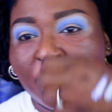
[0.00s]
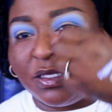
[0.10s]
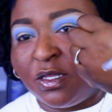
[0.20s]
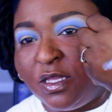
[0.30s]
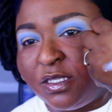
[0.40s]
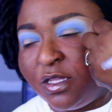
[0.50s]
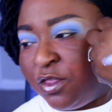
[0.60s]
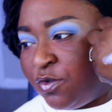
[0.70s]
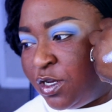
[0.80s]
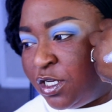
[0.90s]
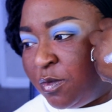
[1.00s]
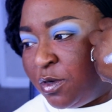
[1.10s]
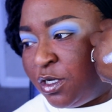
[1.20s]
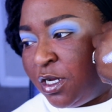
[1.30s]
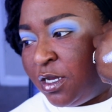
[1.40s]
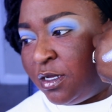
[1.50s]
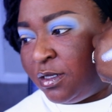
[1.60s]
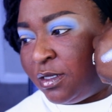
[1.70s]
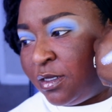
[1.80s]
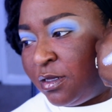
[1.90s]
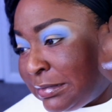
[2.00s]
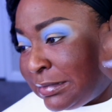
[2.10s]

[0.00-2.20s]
So these are the three shimmer shades.